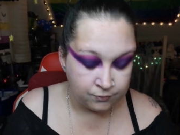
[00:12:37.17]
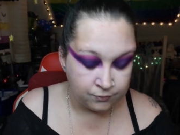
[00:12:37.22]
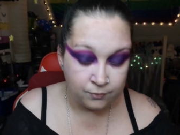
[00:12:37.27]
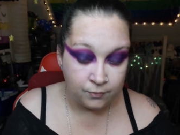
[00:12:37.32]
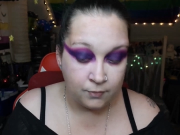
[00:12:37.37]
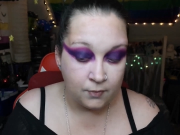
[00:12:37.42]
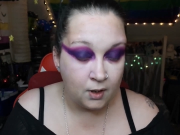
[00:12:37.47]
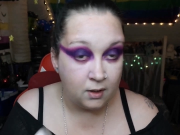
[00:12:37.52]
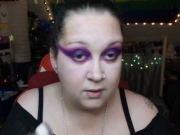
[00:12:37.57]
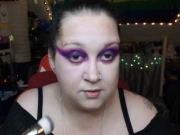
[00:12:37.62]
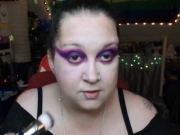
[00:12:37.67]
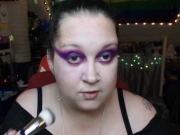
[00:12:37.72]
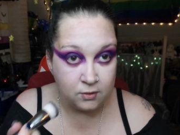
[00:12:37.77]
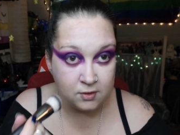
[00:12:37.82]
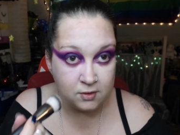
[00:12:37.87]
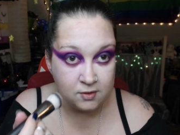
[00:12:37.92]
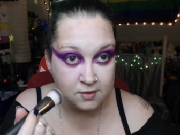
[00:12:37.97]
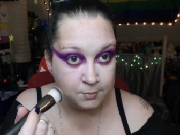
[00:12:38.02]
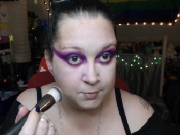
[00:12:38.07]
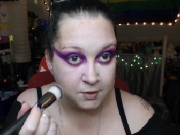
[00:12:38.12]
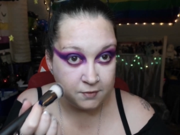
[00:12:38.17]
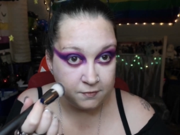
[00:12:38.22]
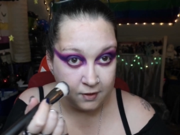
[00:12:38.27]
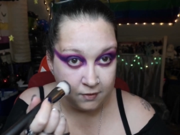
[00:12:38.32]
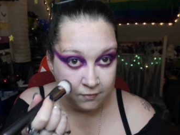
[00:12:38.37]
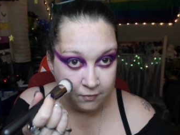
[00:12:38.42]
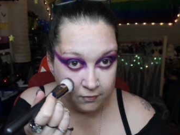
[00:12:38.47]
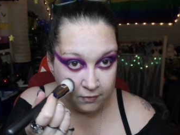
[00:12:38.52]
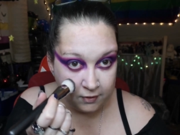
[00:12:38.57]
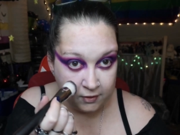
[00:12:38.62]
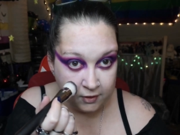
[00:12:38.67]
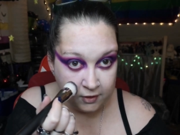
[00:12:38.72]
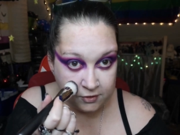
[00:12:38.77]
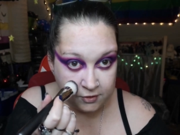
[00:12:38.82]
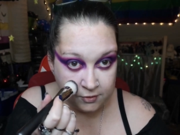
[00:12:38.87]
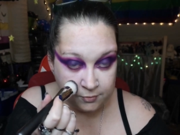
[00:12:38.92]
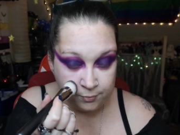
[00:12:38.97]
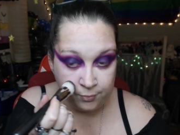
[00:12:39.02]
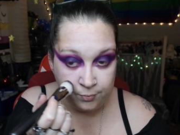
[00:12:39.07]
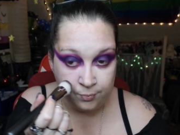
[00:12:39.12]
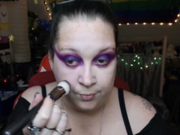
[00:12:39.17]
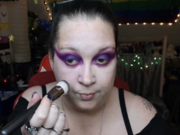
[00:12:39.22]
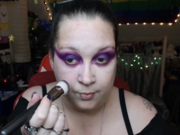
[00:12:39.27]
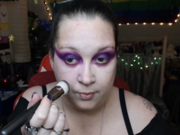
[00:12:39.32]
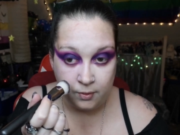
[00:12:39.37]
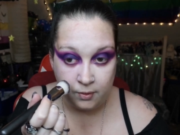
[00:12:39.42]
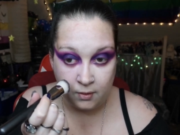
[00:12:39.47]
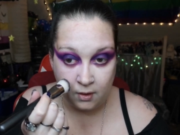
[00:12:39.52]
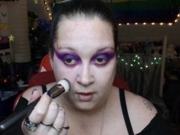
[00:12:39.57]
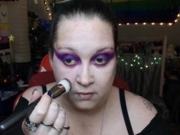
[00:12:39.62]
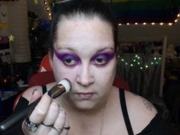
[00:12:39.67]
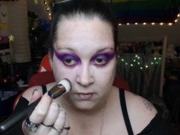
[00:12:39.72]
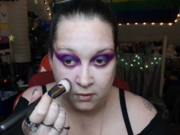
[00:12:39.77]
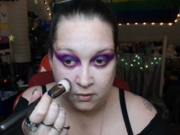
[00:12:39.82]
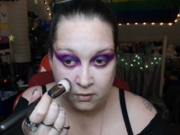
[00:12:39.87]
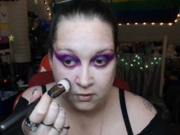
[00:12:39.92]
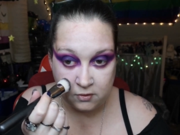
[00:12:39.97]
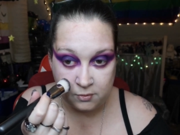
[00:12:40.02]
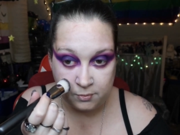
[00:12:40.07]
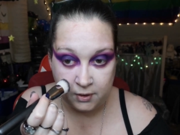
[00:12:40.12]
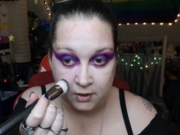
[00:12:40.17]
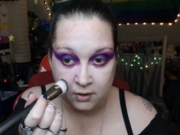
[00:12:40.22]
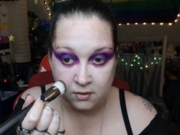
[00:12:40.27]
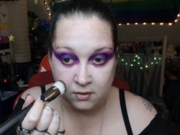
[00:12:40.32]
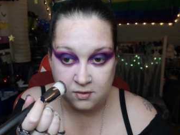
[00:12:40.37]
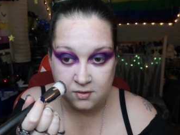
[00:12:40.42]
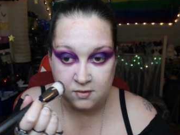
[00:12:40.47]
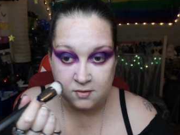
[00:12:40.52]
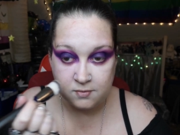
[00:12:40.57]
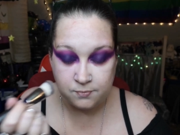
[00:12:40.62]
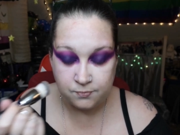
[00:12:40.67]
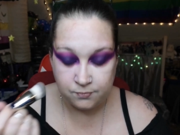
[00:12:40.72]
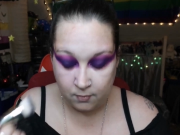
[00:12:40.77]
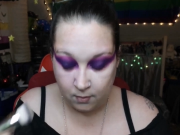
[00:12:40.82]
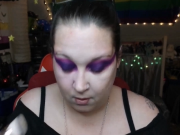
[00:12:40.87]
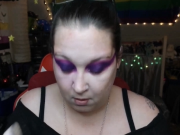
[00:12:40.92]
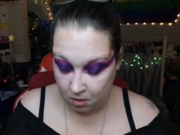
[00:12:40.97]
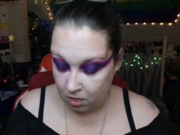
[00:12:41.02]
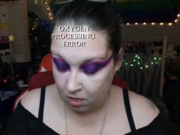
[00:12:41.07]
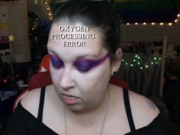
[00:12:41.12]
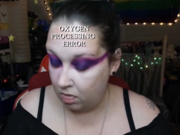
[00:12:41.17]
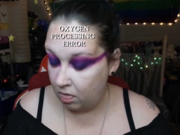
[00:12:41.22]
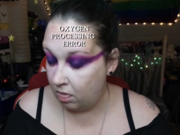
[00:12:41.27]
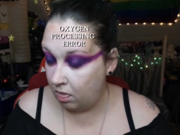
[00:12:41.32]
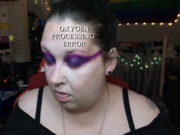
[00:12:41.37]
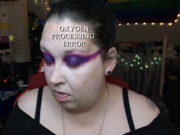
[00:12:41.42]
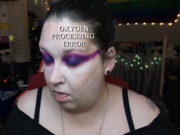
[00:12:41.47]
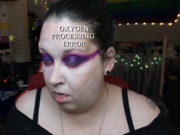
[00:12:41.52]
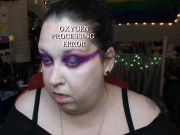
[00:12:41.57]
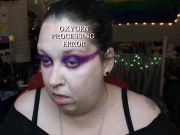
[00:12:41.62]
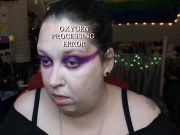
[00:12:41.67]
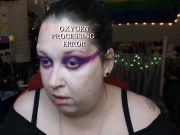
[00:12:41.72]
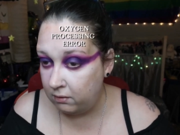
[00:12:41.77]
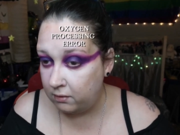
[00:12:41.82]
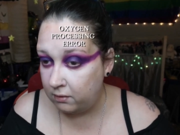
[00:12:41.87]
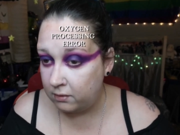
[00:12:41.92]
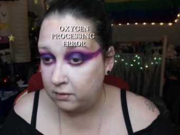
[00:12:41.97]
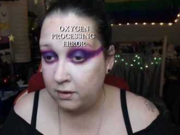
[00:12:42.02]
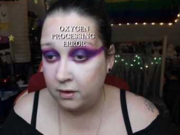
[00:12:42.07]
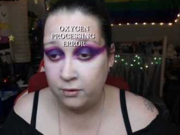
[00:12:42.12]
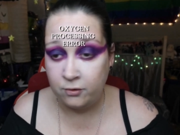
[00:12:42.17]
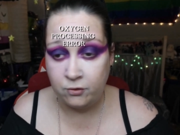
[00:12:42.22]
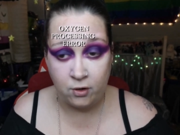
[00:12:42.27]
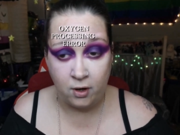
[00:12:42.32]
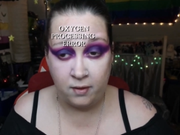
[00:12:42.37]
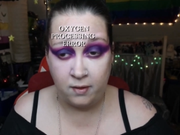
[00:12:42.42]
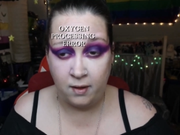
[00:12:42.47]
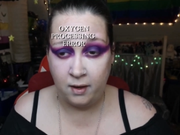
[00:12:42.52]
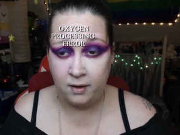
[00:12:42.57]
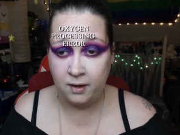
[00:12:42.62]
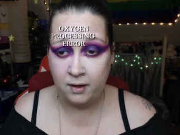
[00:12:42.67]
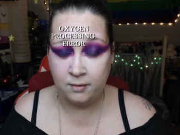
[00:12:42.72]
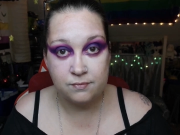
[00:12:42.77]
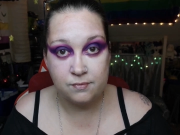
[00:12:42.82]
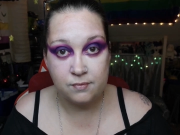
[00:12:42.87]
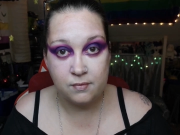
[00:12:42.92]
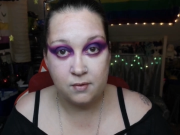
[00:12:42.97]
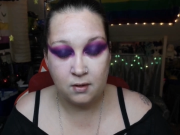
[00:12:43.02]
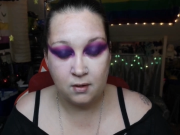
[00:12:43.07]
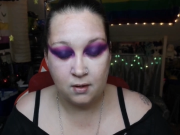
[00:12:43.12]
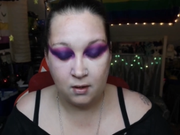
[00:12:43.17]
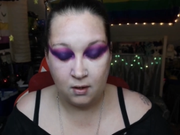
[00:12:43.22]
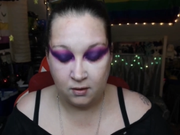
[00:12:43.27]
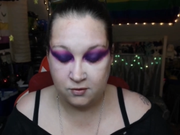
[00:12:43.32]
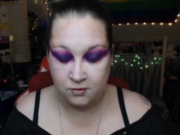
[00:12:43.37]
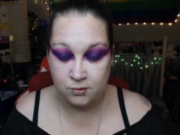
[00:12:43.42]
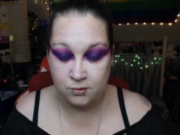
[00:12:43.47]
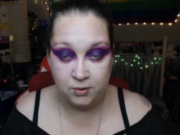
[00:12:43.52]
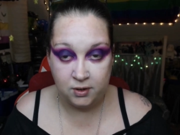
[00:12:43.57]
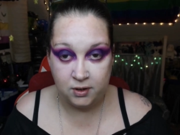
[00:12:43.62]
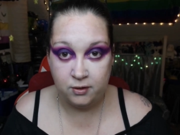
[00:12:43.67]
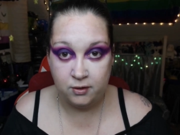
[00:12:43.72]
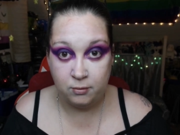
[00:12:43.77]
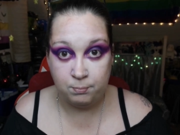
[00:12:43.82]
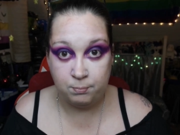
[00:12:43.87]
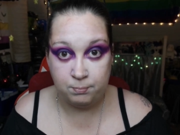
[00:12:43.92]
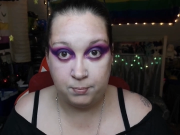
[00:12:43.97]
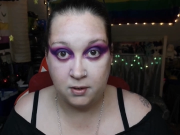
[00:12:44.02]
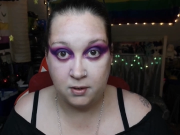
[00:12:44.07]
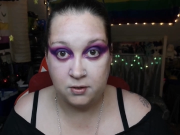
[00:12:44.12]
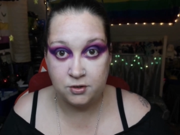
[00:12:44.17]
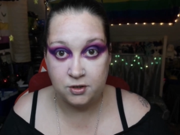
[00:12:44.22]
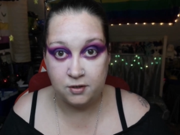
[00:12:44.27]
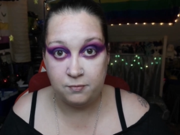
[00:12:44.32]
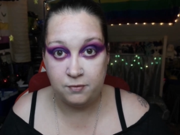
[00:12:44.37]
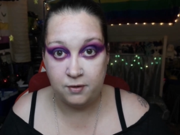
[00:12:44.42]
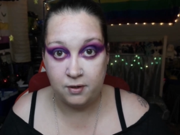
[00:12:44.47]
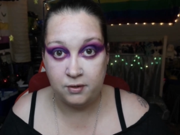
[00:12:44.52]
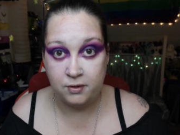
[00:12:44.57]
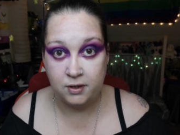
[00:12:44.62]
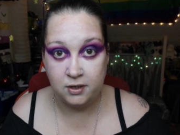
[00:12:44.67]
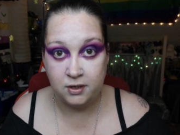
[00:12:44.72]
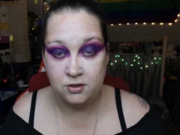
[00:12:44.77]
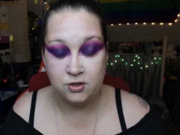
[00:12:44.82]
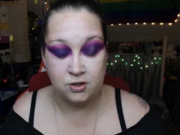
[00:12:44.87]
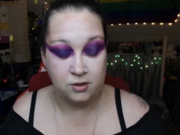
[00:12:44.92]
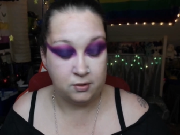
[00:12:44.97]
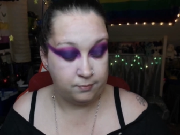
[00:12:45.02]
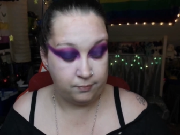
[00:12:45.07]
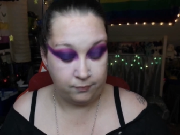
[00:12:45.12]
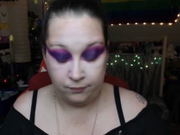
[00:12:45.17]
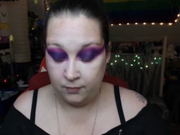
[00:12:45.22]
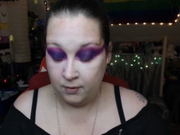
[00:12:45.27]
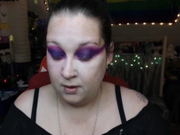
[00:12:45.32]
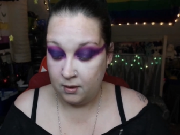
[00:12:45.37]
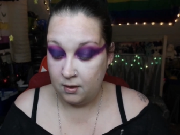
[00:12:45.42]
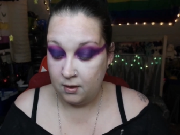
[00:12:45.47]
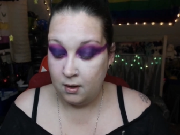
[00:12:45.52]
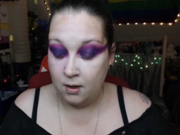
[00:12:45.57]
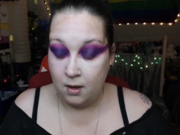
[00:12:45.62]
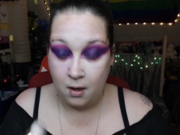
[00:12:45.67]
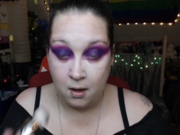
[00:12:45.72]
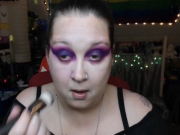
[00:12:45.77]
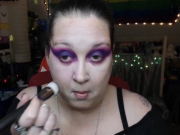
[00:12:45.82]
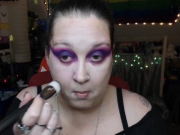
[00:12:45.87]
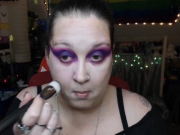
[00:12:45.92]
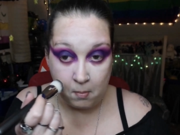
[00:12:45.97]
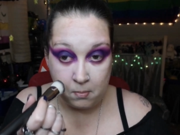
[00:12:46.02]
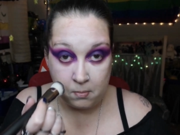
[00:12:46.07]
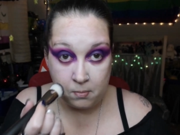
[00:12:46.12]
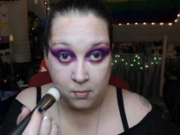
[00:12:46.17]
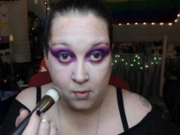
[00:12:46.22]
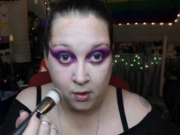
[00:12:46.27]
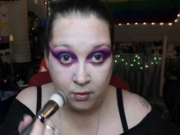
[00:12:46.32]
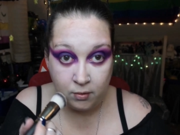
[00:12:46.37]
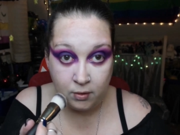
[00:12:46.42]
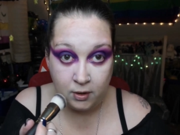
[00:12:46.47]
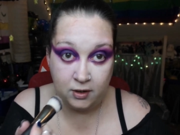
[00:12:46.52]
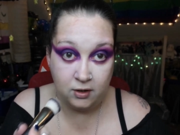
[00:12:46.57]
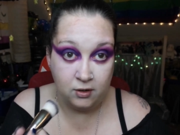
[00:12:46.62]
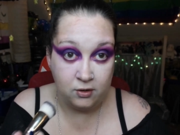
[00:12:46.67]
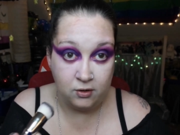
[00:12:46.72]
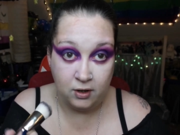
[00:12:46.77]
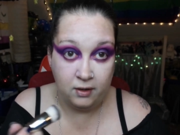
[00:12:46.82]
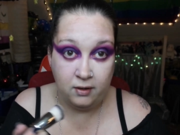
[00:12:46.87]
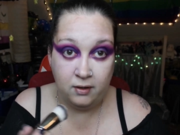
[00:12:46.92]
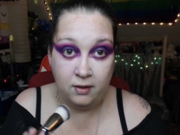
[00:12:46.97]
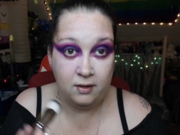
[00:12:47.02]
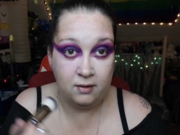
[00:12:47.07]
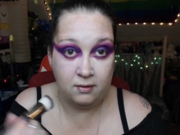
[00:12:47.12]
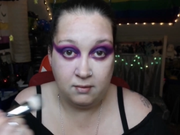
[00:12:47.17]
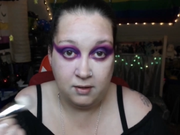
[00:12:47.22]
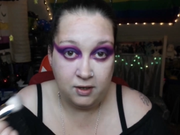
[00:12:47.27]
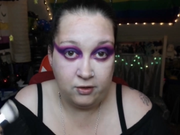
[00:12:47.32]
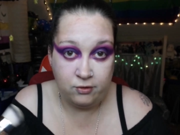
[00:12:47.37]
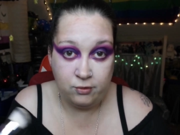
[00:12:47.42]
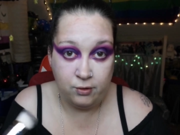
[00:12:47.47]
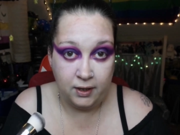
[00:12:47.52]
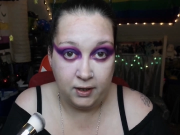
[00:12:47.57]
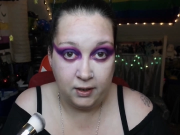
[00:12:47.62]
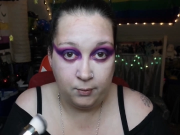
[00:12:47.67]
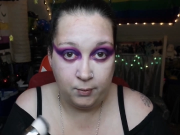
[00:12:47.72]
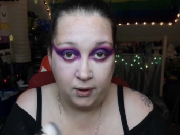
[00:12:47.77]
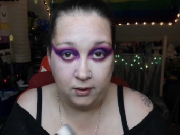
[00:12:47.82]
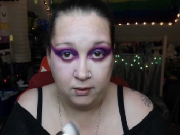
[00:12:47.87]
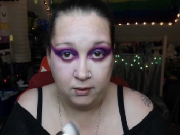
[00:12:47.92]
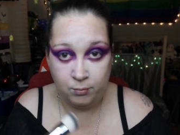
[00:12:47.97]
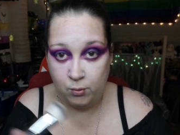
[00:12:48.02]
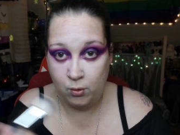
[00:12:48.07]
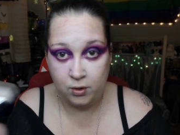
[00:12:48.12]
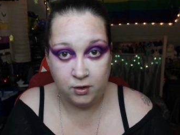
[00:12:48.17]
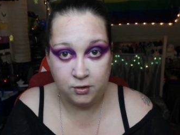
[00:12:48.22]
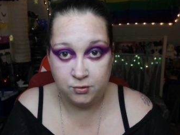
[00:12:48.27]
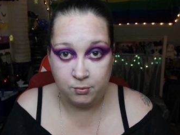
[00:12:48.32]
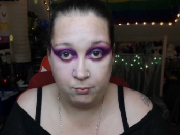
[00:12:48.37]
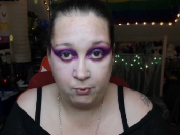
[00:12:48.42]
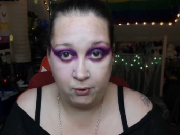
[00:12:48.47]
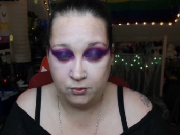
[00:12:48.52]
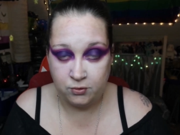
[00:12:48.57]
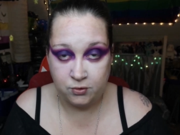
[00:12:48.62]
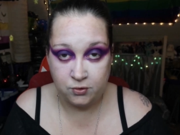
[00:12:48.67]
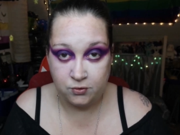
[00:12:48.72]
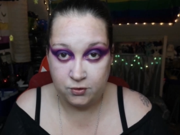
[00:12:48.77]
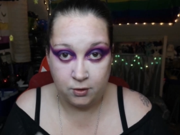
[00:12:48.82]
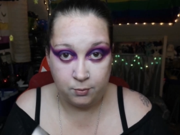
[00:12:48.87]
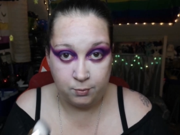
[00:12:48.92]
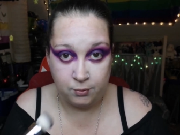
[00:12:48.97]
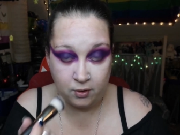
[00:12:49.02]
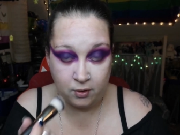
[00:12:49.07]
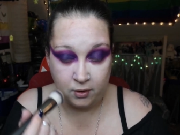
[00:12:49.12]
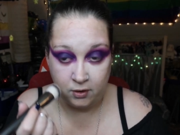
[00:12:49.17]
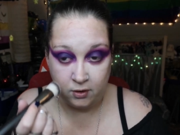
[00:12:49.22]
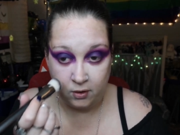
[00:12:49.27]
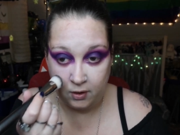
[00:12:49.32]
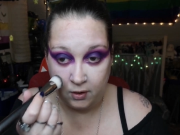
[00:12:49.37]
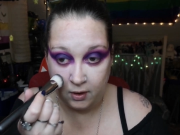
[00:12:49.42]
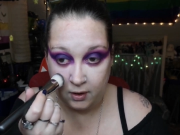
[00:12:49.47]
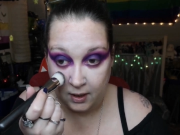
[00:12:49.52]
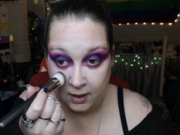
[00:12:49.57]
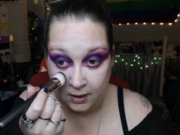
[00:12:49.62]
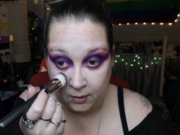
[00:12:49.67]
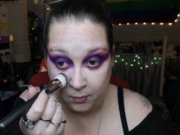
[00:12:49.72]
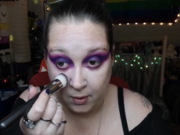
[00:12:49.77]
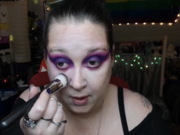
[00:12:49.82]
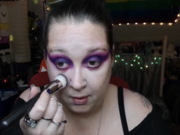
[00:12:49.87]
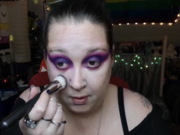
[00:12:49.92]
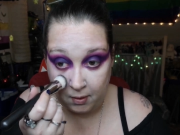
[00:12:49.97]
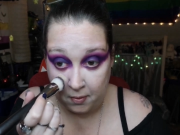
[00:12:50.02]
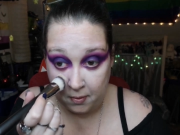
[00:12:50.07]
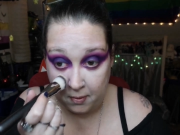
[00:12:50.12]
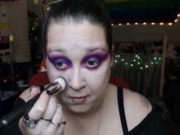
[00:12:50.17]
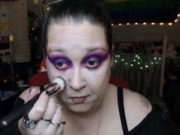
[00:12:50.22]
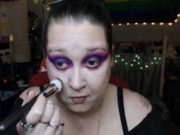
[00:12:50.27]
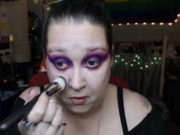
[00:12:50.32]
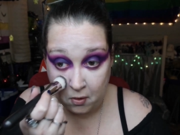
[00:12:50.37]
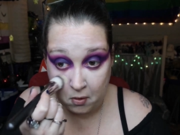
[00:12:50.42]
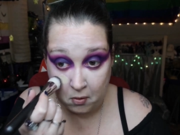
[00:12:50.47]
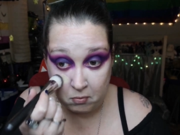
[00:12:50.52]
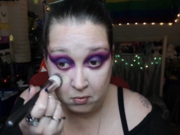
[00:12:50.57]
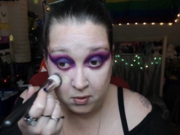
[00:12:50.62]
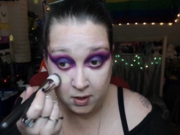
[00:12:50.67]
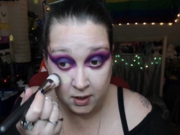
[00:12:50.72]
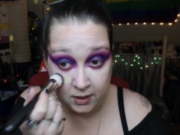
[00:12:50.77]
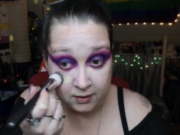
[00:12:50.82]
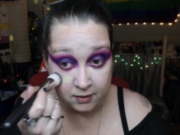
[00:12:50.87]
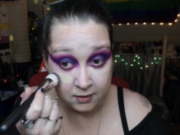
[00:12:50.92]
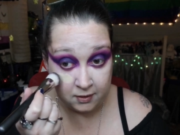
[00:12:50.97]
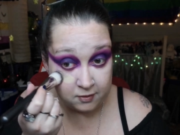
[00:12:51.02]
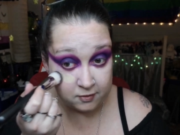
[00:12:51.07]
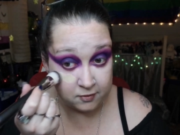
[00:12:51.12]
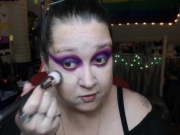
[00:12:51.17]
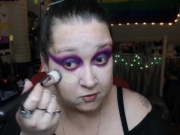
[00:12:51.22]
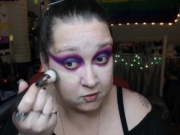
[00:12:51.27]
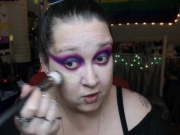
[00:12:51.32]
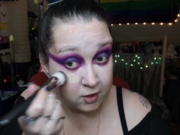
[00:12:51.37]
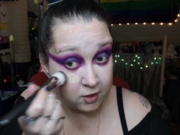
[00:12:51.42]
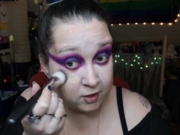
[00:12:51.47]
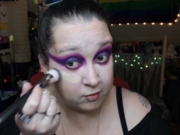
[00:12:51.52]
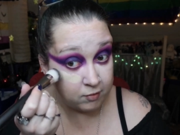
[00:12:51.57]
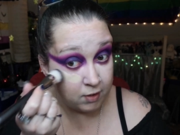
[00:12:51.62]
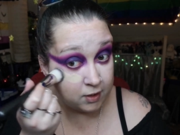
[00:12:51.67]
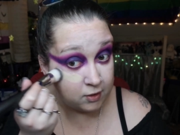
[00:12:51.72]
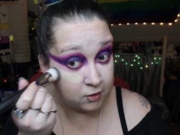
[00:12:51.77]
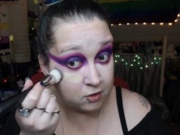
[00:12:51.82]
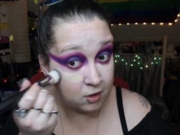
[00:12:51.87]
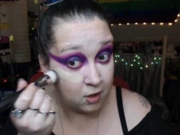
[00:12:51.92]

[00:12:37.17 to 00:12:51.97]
It's honestly my favourite foundation that I've used, because... No, try that again. It's a really good budget foundation. Not only can you get it literally anywhere, you walk into a Boots or Superdrug and you can get it anywhere, and it's got a really decent shade range